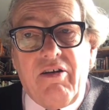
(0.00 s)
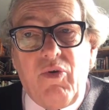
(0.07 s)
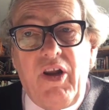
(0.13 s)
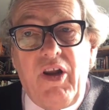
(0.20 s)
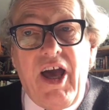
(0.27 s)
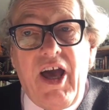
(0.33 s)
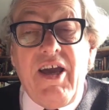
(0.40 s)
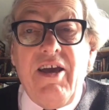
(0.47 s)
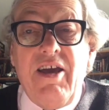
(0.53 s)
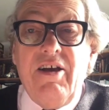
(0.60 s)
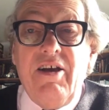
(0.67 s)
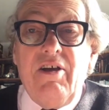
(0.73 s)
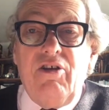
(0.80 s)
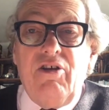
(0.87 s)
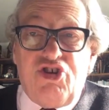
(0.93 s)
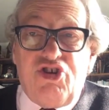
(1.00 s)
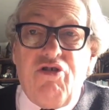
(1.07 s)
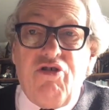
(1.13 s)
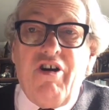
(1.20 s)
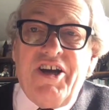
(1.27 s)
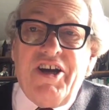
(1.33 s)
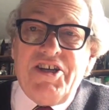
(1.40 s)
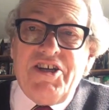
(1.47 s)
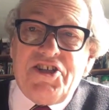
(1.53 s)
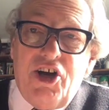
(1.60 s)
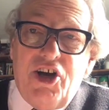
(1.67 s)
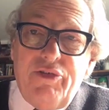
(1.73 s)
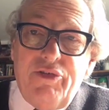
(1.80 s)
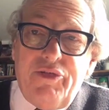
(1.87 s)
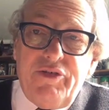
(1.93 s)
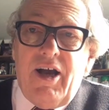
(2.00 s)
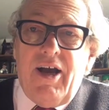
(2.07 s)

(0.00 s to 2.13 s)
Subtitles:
Will they shrug it off?